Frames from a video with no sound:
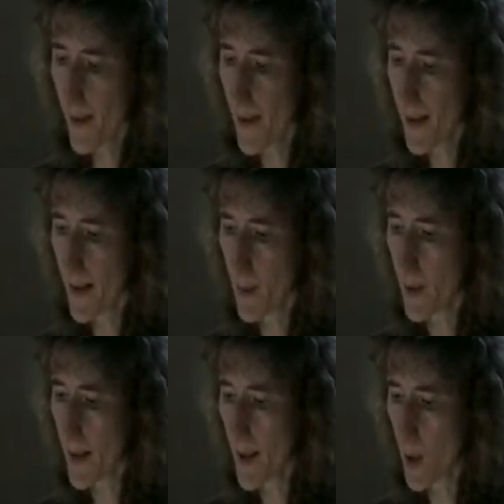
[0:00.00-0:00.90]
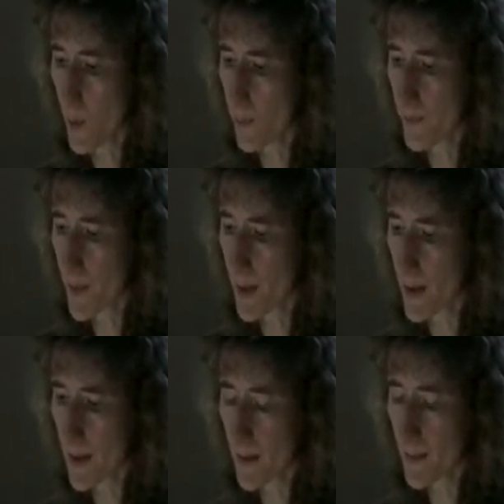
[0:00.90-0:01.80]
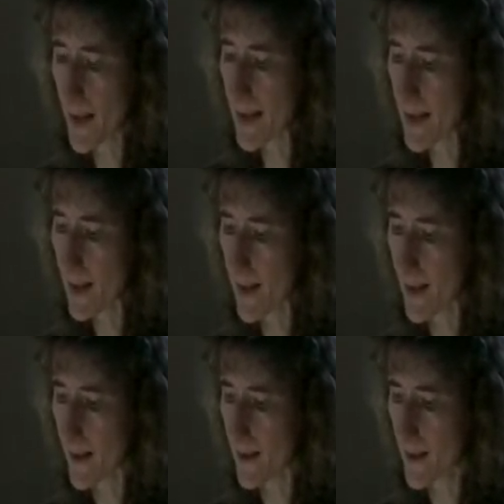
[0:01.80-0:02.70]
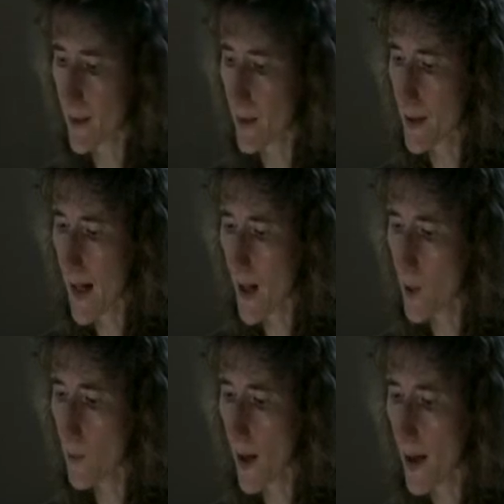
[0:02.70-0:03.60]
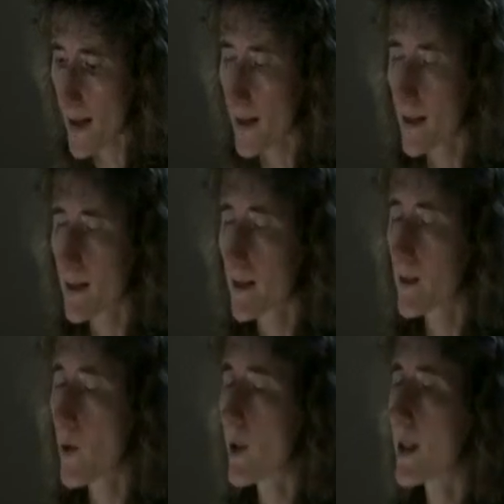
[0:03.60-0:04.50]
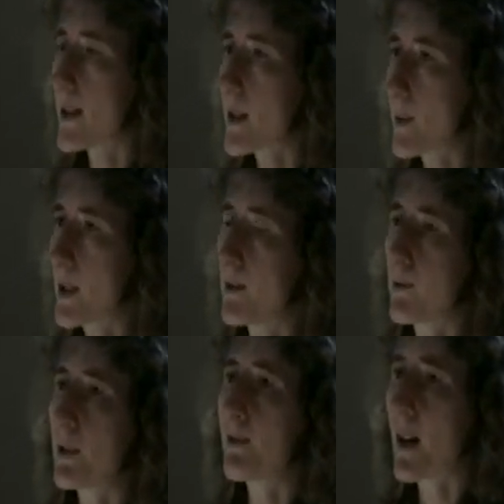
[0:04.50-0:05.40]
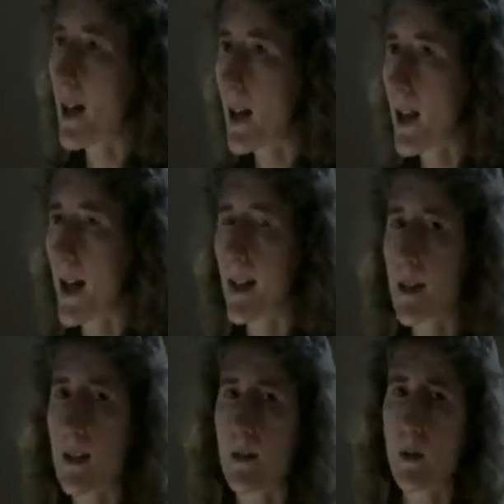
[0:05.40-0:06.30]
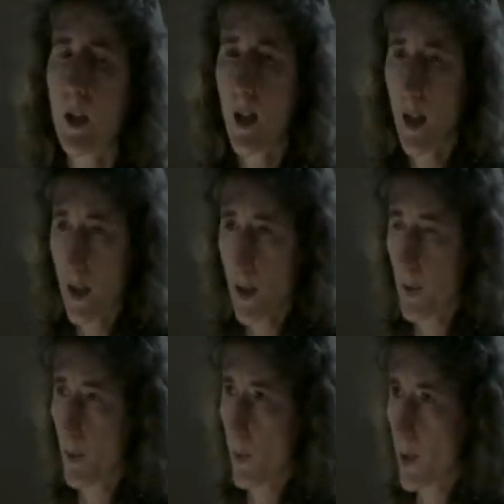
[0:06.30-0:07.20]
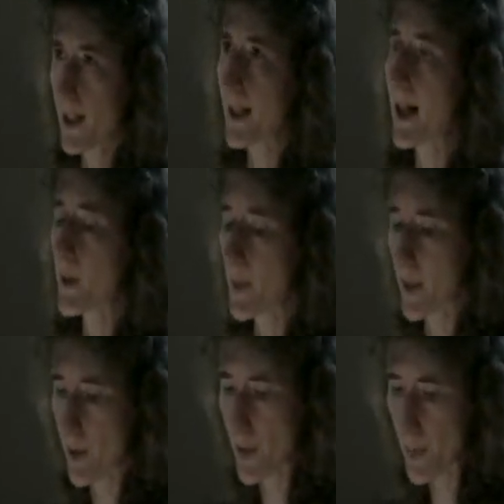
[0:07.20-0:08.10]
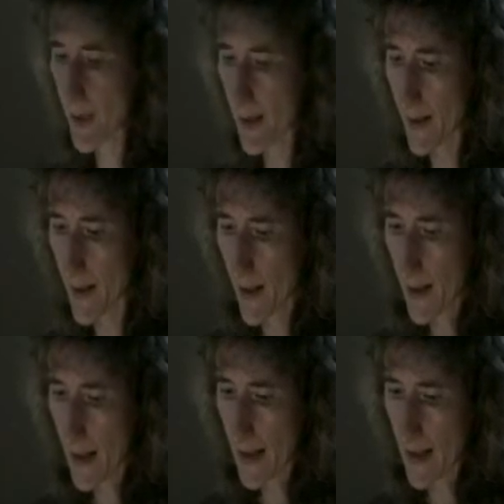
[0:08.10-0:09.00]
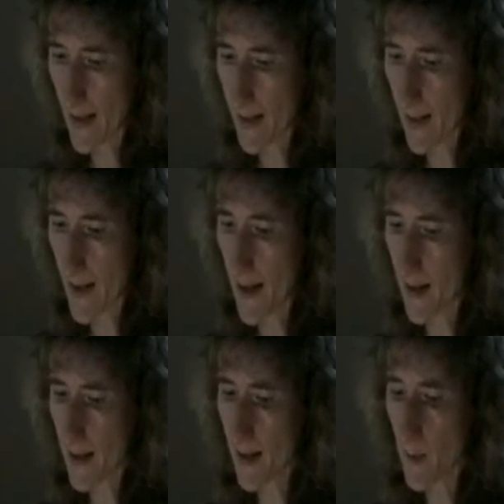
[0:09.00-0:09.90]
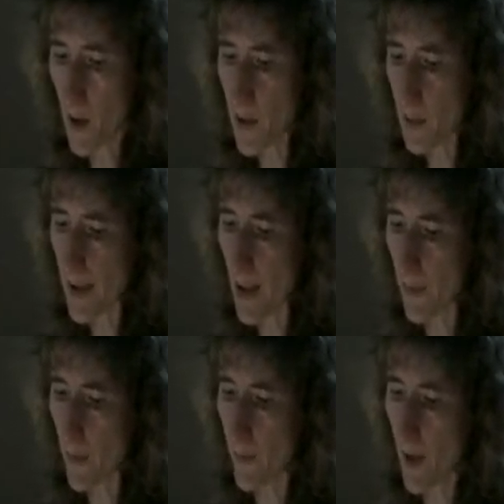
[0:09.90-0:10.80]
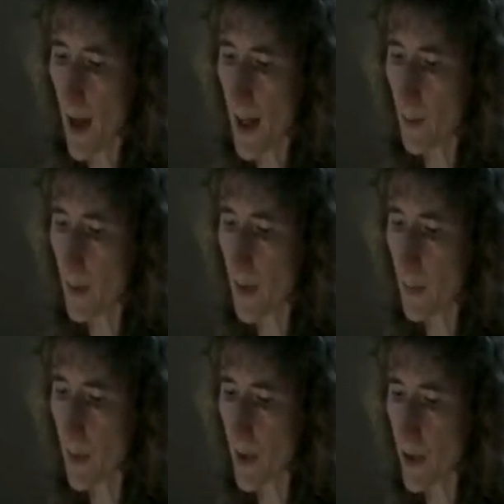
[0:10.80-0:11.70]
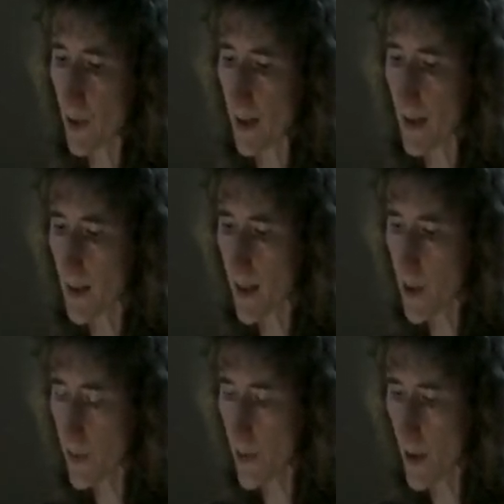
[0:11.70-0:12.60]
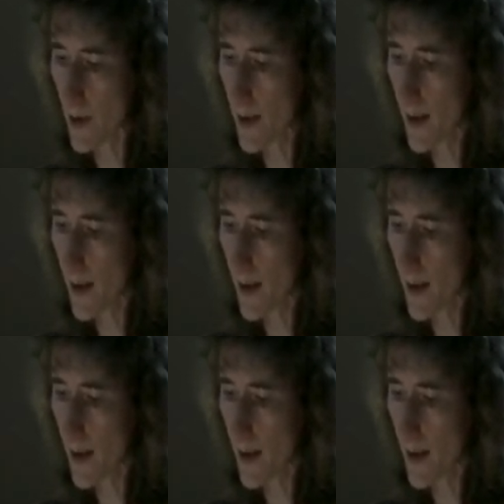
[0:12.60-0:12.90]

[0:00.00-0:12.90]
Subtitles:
It will help basically your entire body organs to be revitalized, to be working at a better speed. And it can also be helpful for high blood pressure and cholesterol.